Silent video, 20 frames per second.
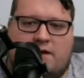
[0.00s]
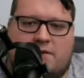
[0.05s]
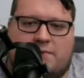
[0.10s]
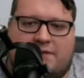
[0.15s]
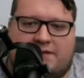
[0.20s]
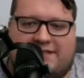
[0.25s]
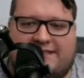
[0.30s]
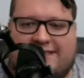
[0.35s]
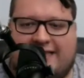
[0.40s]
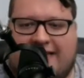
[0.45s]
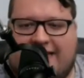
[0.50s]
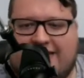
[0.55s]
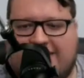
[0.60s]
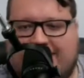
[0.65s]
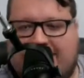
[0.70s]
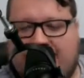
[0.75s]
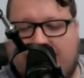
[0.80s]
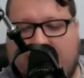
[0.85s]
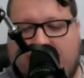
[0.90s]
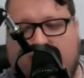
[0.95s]
But instead,
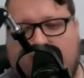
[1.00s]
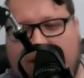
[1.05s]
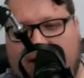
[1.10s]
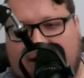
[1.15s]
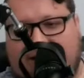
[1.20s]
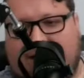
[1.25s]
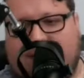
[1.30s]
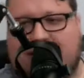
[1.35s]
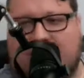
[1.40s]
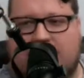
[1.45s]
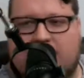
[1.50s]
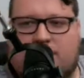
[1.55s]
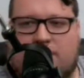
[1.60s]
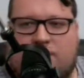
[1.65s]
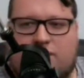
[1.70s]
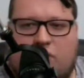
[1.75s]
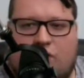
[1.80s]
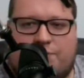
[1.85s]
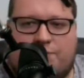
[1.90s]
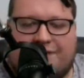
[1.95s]
it's given way to
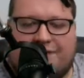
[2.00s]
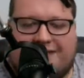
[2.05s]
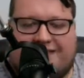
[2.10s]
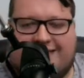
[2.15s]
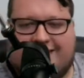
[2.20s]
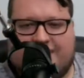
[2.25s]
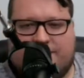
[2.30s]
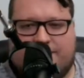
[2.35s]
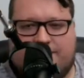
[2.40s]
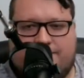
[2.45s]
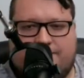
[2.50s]
corporatism.